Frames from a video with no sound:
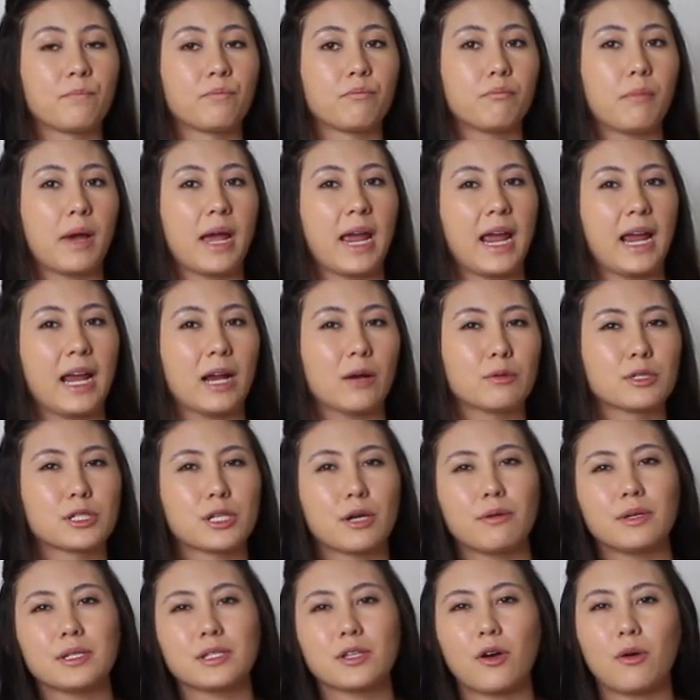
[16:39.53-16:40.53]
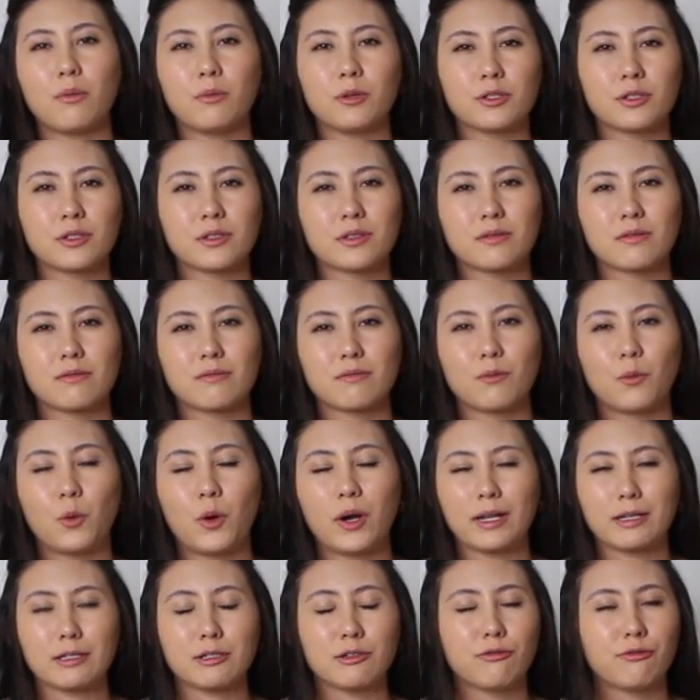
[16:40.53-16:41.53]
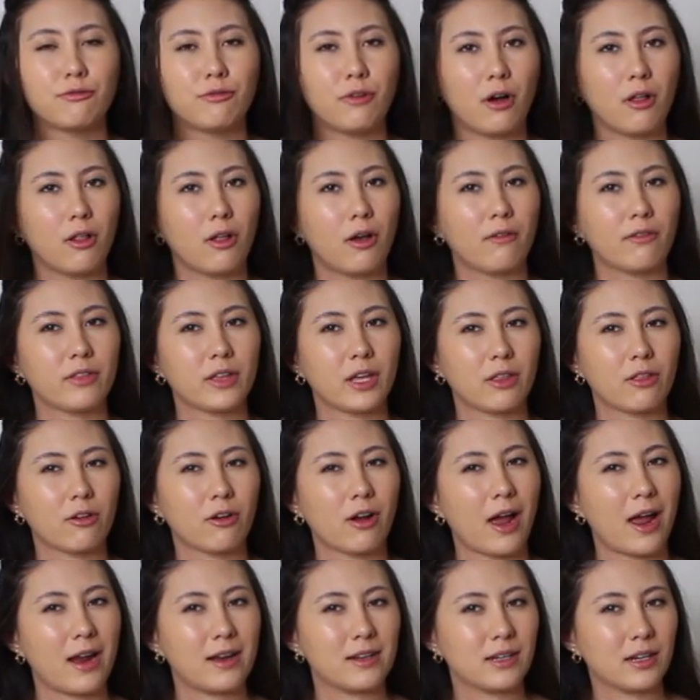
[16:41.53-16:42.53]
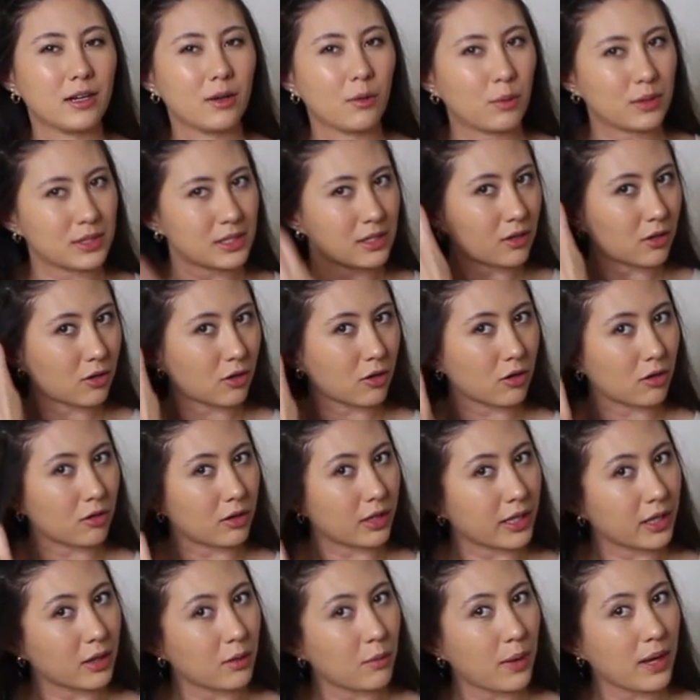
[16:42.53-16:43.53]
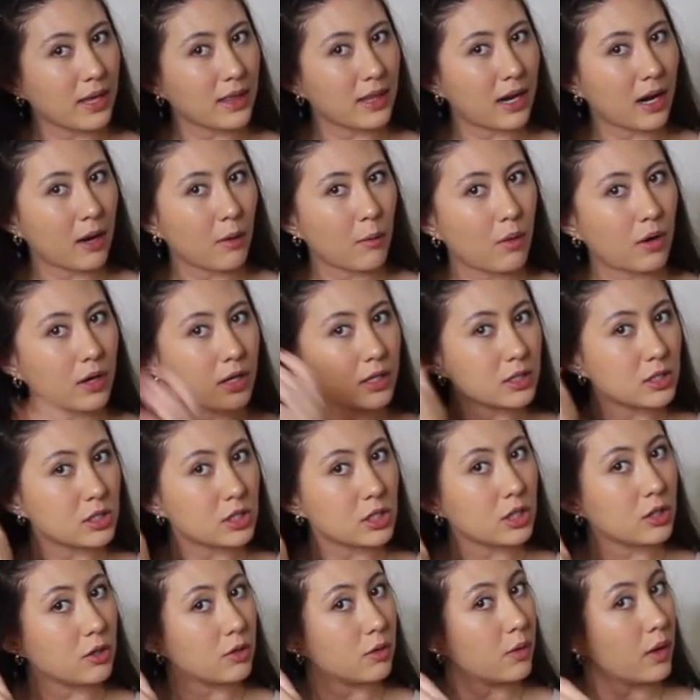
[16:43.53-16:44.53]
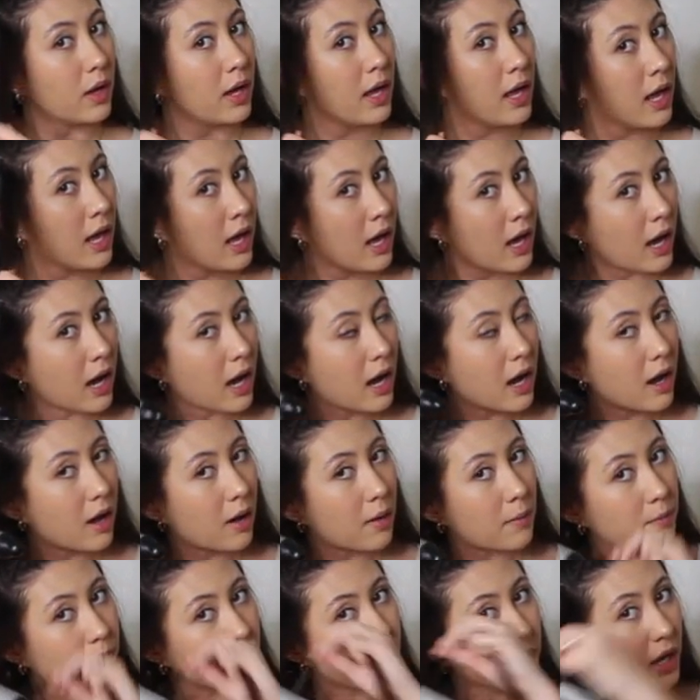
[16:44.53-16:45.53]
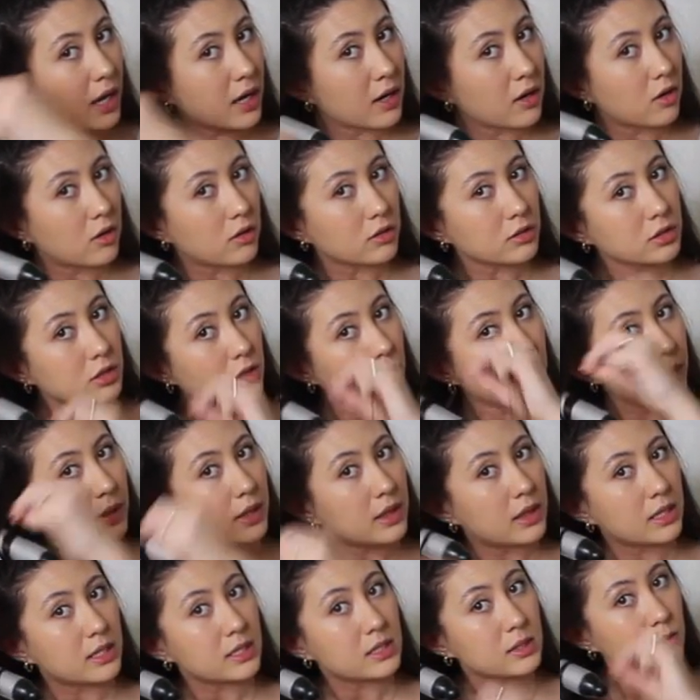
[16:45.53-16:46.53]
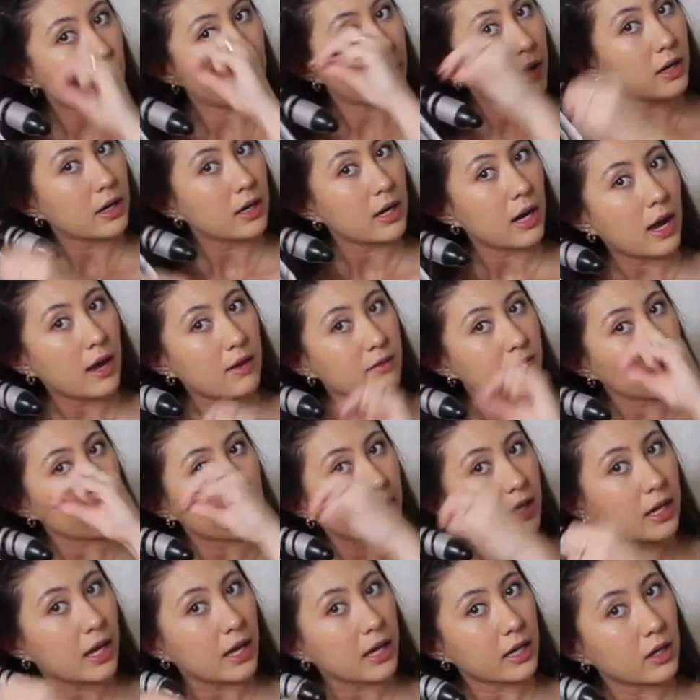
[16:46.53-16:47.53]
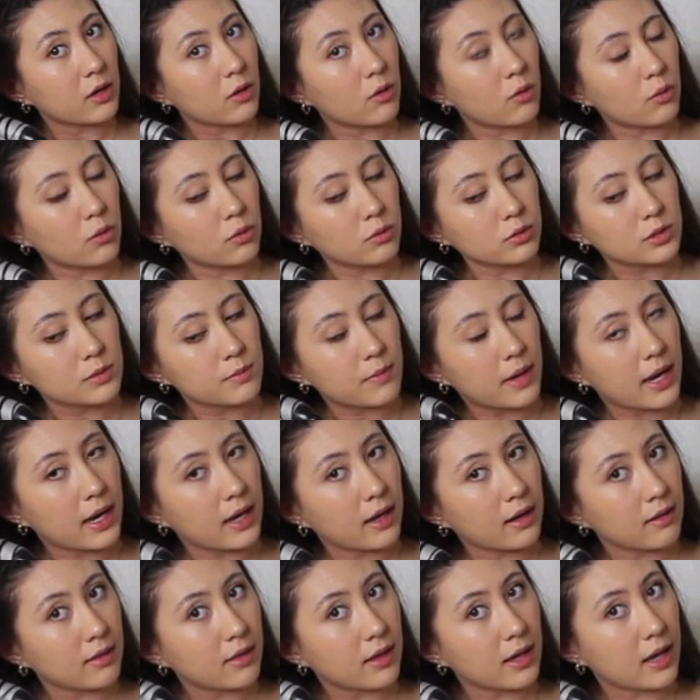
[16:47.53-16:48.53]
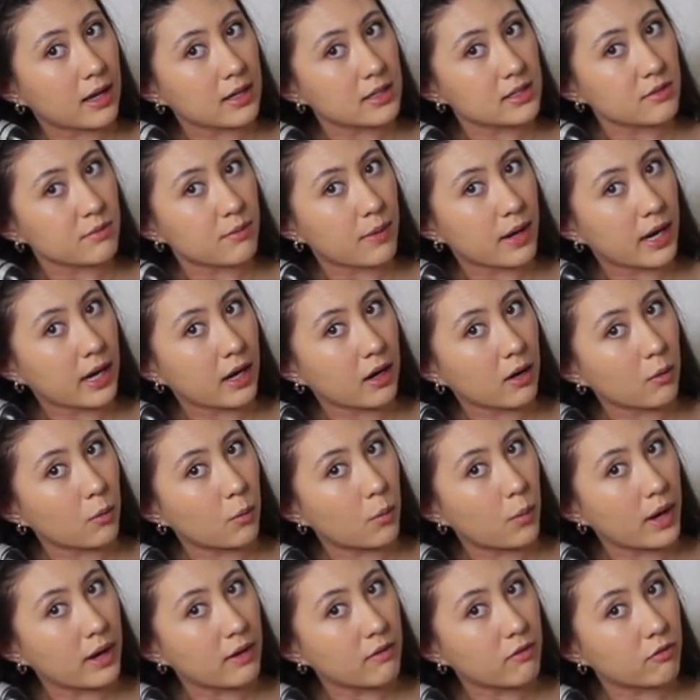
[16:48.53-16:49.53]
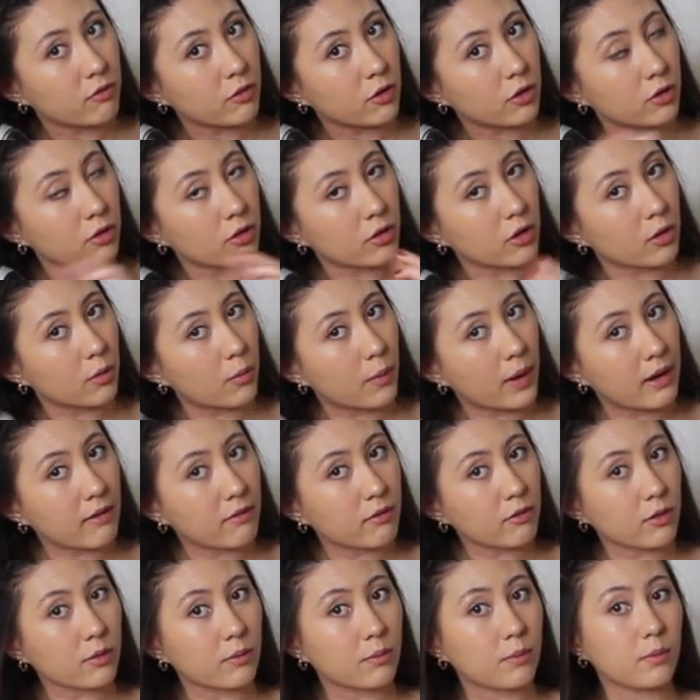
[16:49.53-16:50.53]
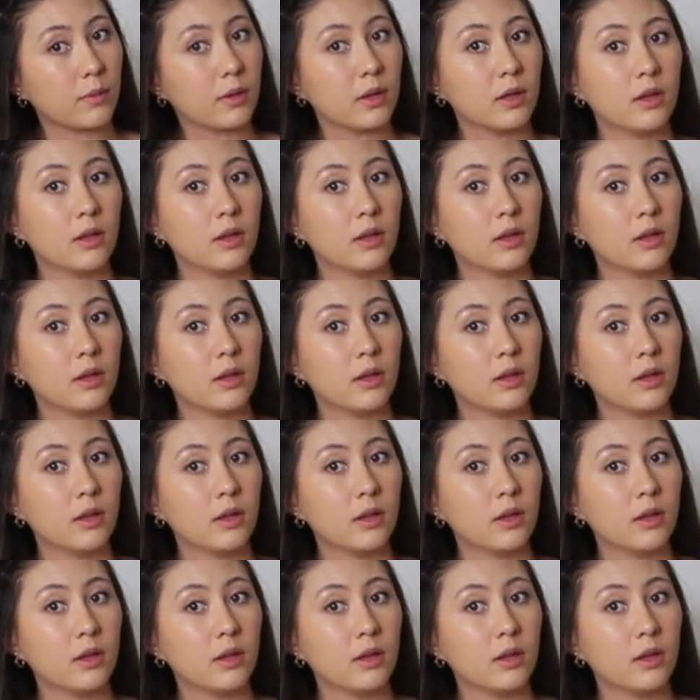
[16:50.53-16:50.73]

my hair was always almost wanting to fall off the other end and it wasn't curling the way that I wanted to. And also with this one, I feel like I can hold the end of my hair way further away from